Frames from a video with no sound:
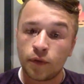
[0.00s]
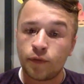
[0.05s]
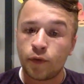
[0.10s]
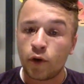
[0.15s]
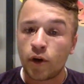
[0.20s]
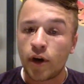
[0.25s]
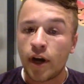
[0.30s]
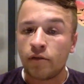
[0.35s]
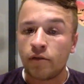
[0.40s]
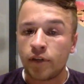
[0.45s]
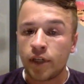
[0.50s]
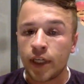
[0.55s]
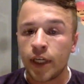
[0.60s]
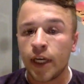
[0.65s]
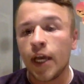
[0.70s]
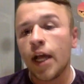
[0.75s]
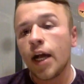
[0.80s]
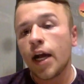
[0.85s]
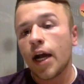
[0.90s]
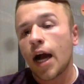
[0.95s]
for every
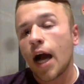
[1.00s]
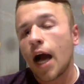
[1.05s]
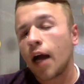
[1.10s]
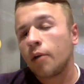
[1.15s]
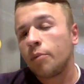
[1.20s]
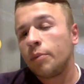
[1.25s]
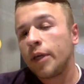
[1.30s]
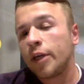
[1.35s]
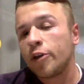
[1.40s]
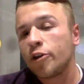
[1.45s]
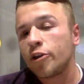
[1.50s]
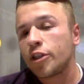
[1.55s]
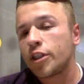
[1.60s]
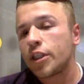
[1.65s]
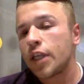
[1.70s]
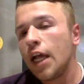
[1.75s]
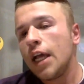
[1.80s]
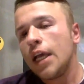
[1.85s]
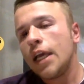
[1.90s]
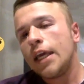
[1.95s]
hub, because
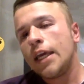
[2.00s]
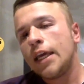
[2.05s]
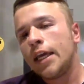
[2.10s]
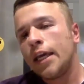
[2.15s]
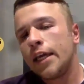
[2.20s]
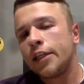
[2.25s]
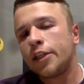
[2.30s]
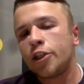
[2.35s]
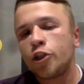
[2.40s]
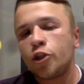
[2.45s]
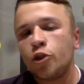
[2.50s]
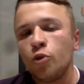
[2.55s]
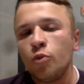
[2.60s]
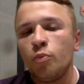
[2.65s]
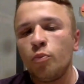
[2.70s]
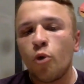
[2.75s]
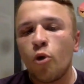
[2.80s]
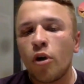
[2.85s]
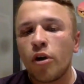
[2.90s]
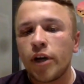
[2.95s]
it's too
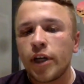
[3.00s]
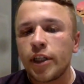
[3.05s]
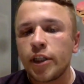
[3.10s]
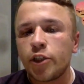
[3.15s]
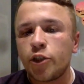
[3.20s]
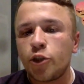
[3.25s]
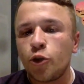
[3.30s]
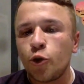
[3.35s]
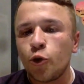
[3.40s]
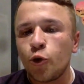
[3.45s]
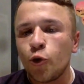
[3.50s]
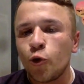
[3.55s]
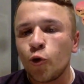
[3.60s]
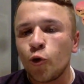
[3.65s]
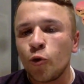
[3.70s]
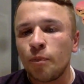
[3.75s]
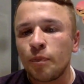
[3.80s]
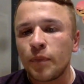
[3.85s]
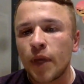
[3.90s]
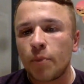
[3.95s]
boring to
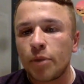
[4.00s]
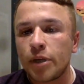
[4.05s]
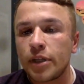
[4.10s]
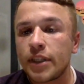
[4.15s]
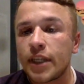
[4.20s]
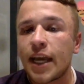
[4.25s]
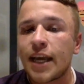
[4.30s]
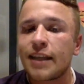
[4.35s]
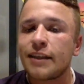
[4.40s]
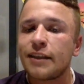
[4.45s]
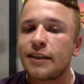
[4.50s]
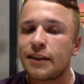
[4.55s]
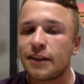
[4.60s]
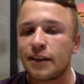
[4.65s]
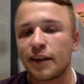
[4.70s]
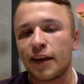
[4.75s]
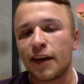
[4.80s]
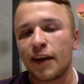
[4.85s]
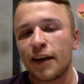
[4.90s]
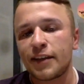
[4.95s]
present
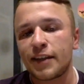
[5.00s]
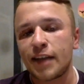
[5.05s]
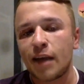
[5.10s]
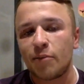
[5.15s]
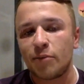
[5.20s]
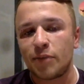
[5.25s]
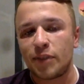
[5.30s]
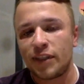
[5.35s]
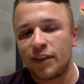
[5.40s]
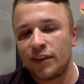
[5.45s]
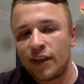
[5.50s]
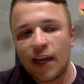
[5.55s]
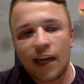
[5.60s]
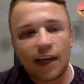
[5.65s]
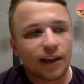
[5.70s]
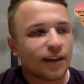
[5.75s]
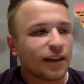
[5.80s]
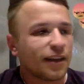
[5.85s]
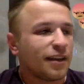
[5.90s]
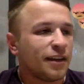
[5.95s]
uh, something
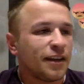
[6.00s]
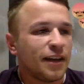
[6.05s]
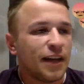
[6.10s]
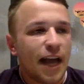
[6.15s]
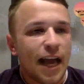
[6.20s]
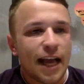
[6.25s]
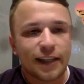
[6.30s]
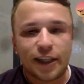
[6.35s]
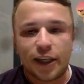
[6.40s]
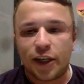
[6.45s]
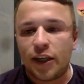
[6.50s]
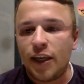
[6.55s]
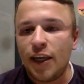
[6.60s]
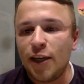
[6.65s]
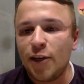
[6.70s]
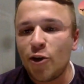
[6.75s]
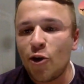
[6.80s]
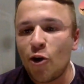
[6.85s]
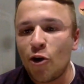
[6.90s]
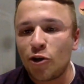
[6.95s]
like uh, as a
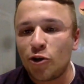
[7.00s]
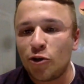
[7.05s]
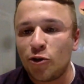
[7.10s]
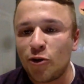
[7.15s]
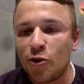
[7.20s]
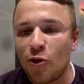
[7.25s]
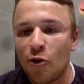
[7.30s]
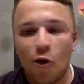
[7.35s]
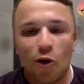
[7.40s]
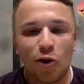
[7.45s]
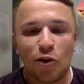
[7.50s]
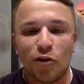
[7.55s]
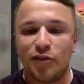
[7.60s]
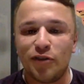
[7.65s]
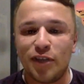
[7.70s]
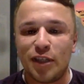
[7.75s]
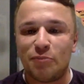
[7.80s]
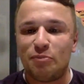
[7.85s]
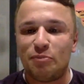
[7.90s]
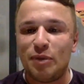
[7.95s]
keynote, you know, all of
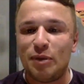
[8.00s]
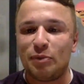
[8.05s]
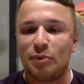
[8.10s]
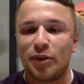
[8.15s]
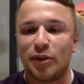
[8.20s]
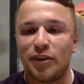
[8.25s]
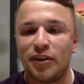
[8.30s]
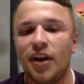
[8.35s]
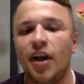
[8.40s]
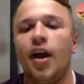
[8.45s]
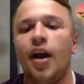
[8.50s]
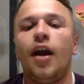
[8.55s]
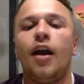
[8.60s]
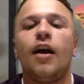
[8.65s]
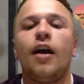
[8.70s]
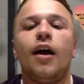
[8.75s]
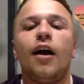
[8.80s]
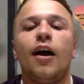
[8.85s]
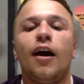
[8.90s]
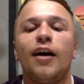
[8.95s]
these people
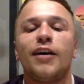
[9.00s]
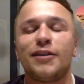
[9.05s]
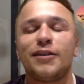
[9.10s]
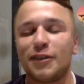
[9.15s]
uh,